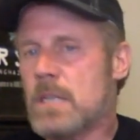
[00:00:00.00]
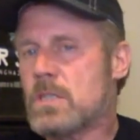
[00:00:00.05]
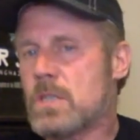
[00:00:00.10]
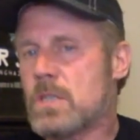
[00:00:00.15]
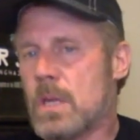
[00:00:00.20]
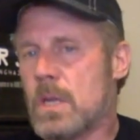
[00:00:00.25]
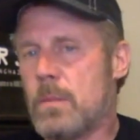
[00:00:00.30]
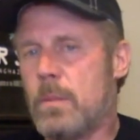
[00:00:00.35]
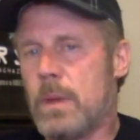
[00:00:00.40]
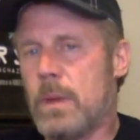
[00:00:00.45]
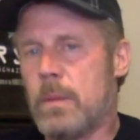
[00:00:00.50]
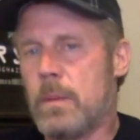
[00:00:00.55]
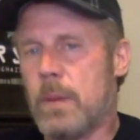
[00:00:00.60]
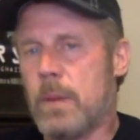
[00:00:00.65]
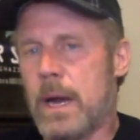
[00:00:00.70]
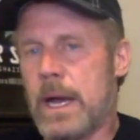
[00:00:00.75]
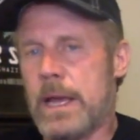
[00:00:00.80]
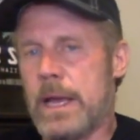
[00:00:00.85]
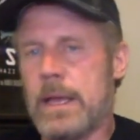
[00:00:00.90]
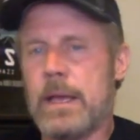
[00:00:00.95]
Should be
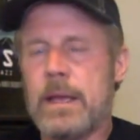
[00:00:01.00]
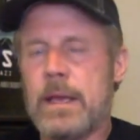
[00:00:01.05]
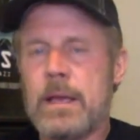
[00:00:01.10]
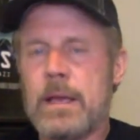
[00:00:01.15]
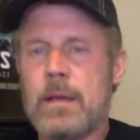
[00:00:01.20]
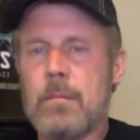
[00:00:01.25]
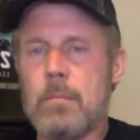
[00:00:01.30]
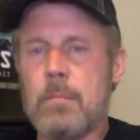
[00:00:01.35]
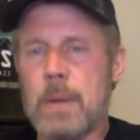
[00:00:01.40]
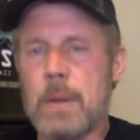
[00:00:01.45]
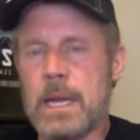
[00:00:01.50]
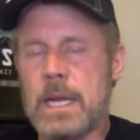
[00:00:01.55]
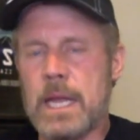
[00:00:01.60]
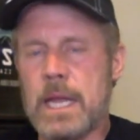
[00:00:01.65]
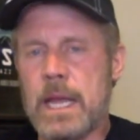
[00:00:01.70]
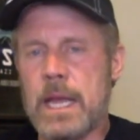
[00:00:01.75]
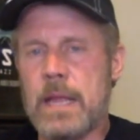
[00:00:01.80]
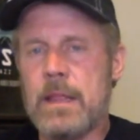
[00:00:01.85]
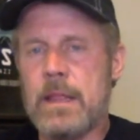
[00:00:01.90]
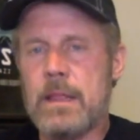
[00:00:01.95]
by
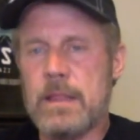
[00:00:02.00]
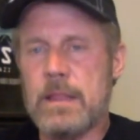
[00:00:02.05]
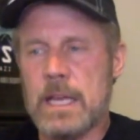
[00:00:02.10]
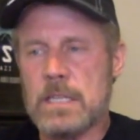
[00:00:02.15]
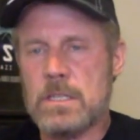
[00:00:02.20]
Monday,